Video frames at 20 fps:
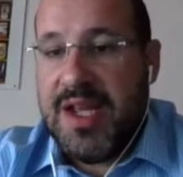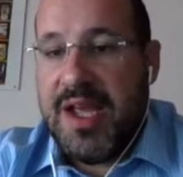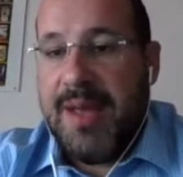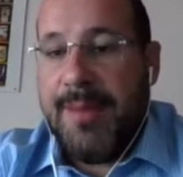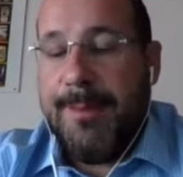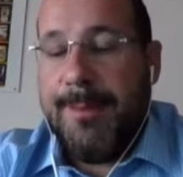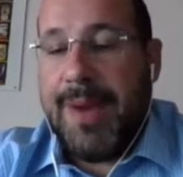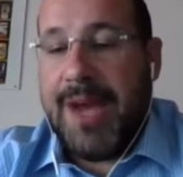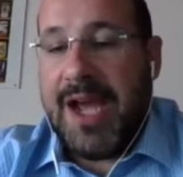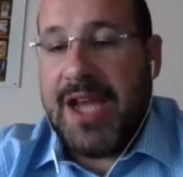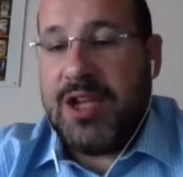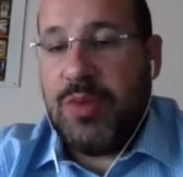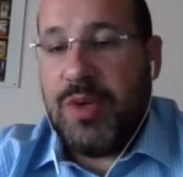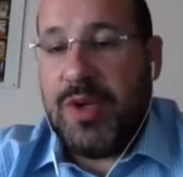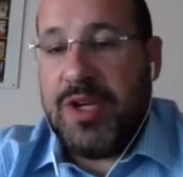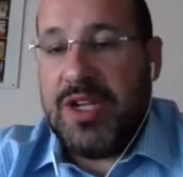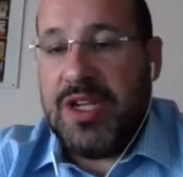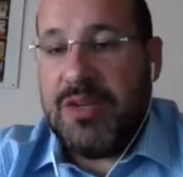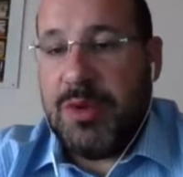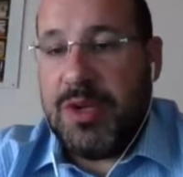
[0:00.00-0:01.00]
By
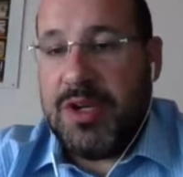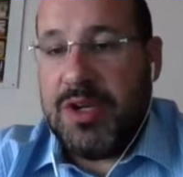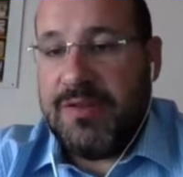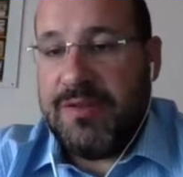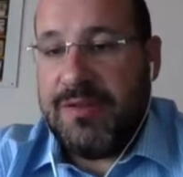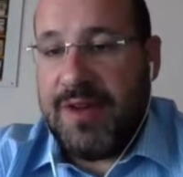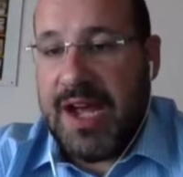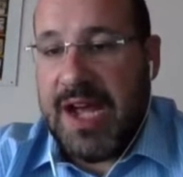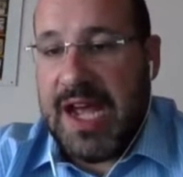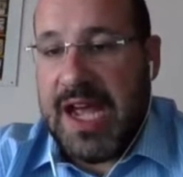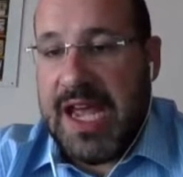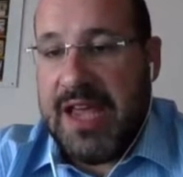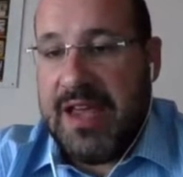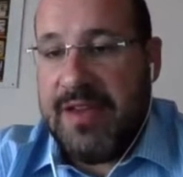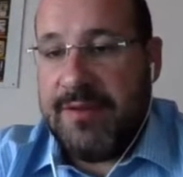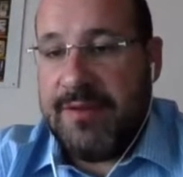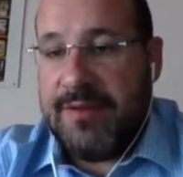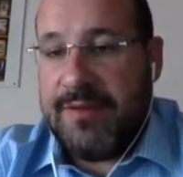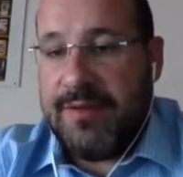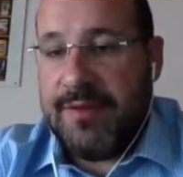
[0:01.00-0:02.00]

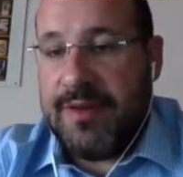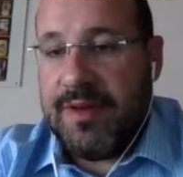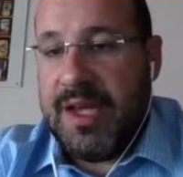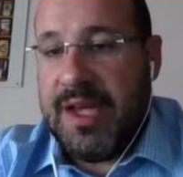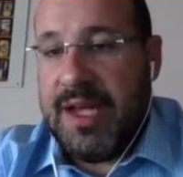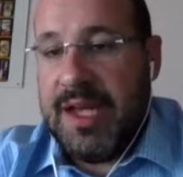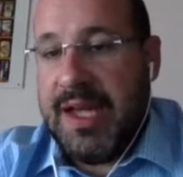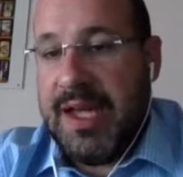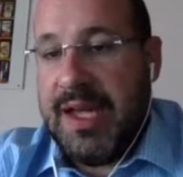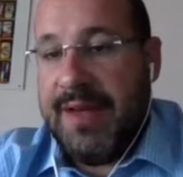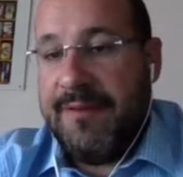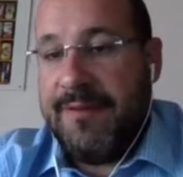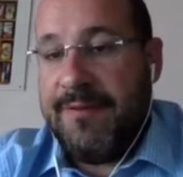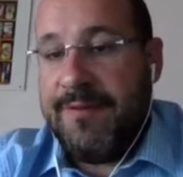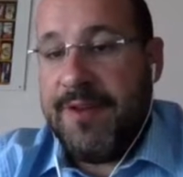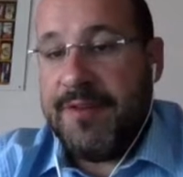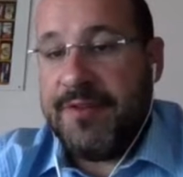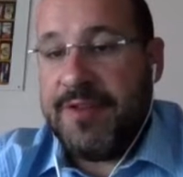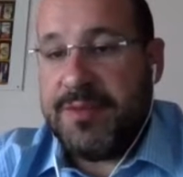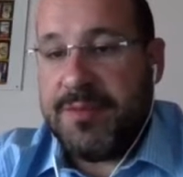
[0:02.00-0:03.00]
2025,
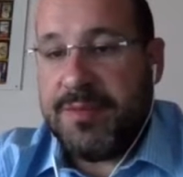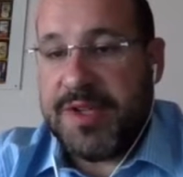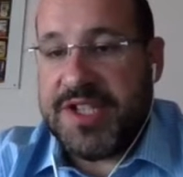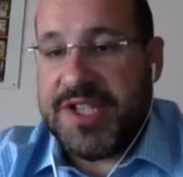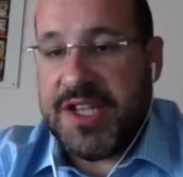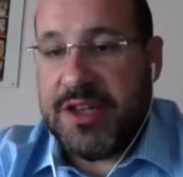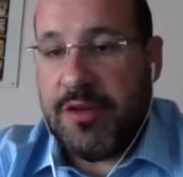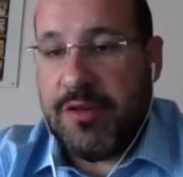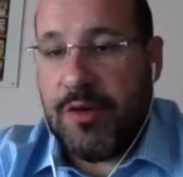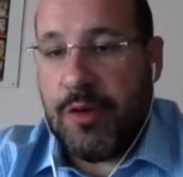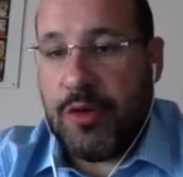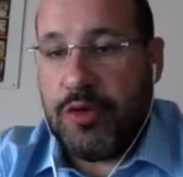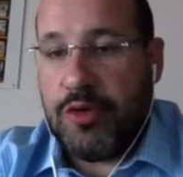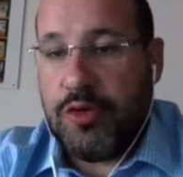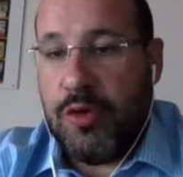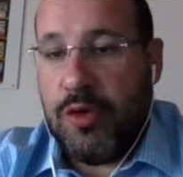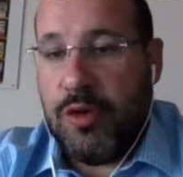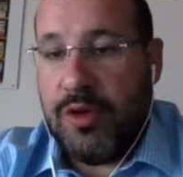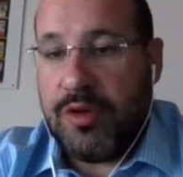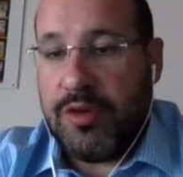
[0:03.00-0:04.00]
50% of our
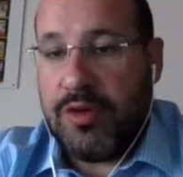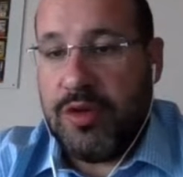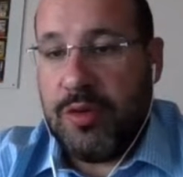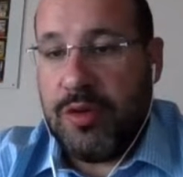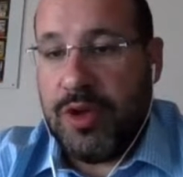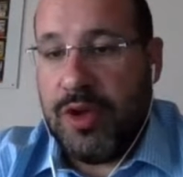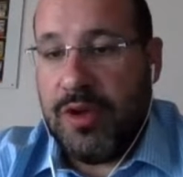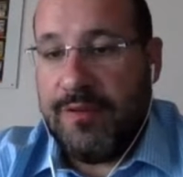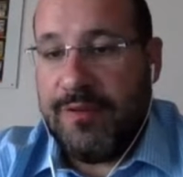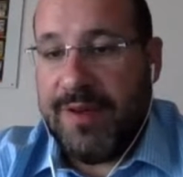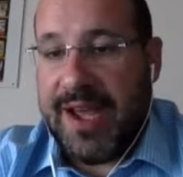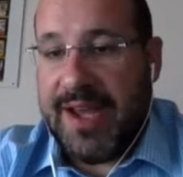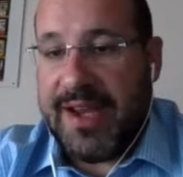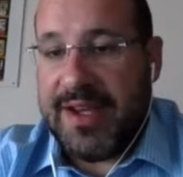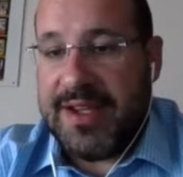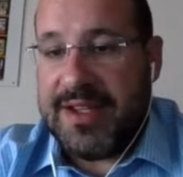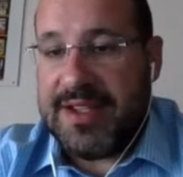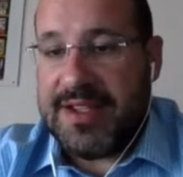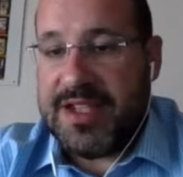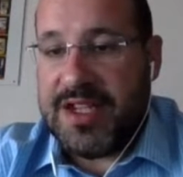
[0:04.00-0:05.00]
total
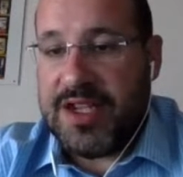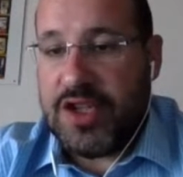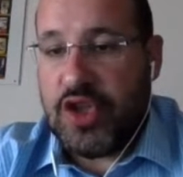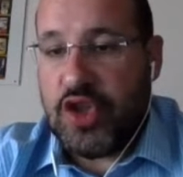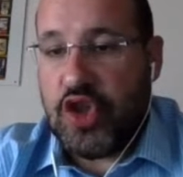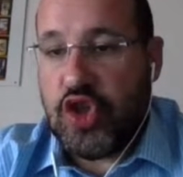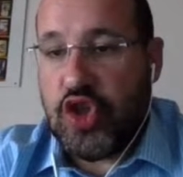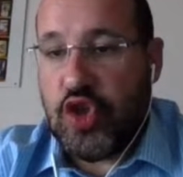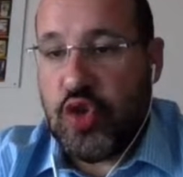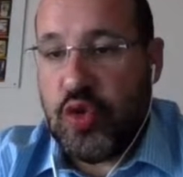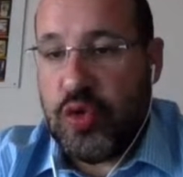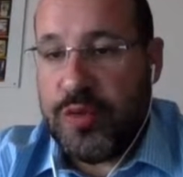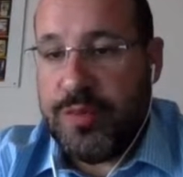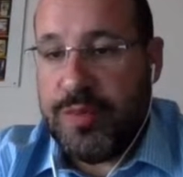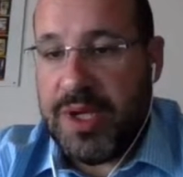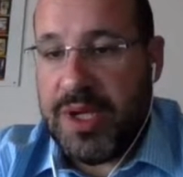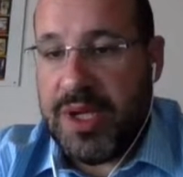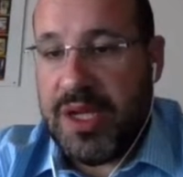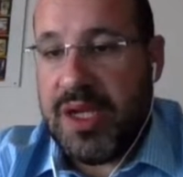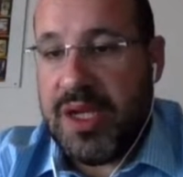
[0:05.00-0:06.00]
financing should
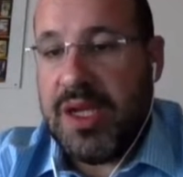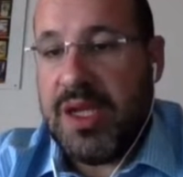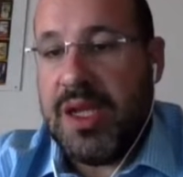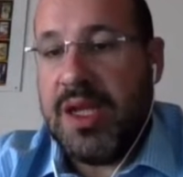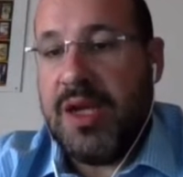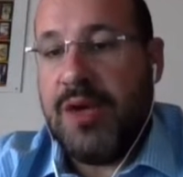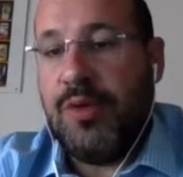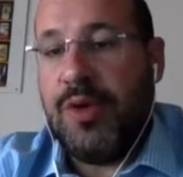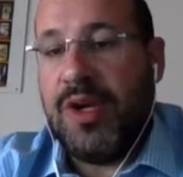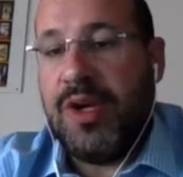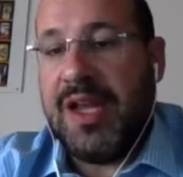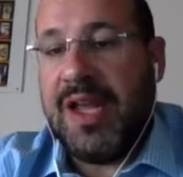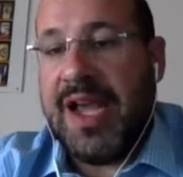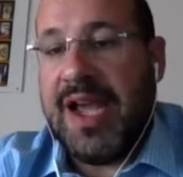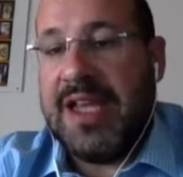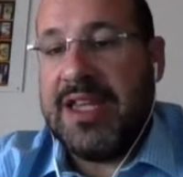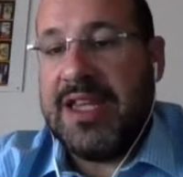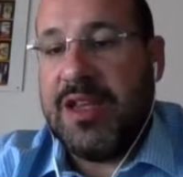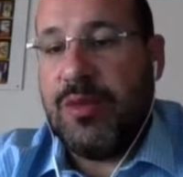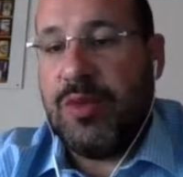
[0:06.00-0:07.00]
be
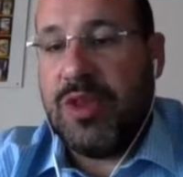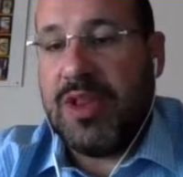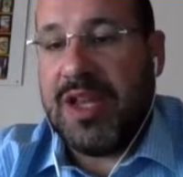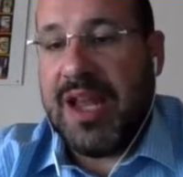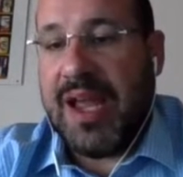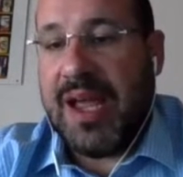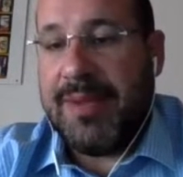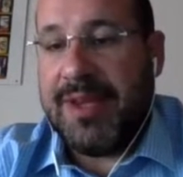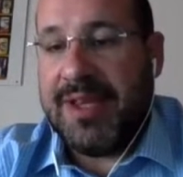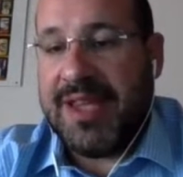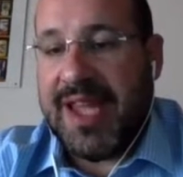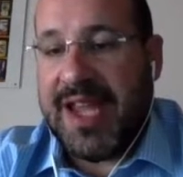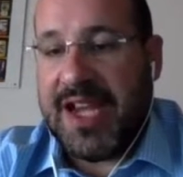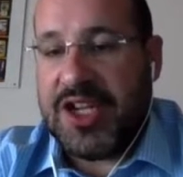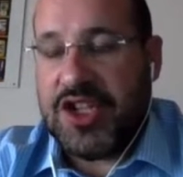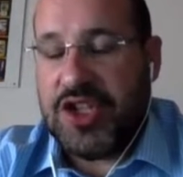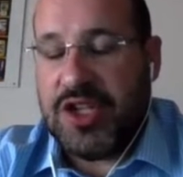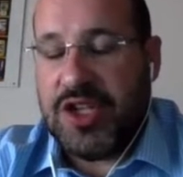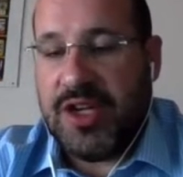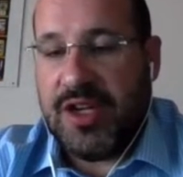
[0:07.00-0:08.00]
related with climate
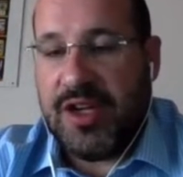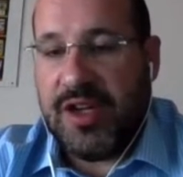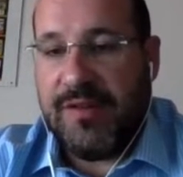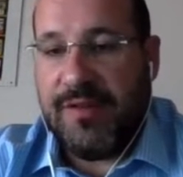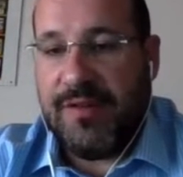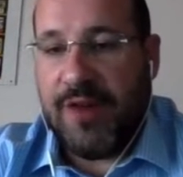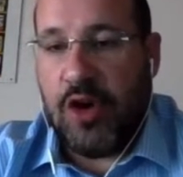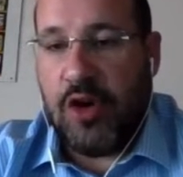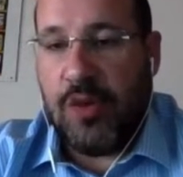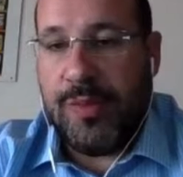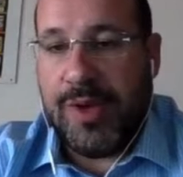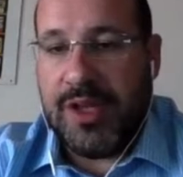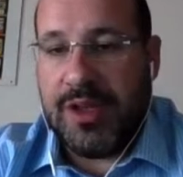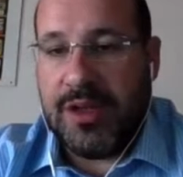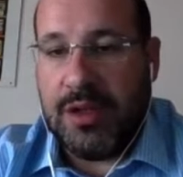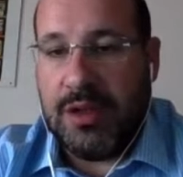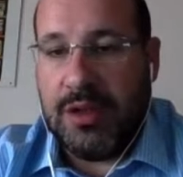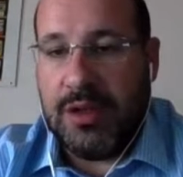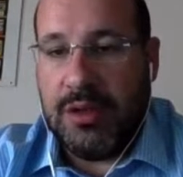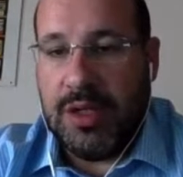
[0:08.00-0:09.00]
action and
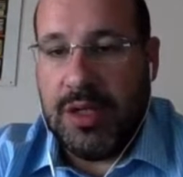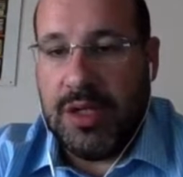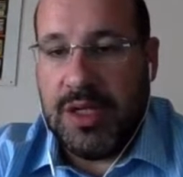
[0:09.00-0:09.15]
environmental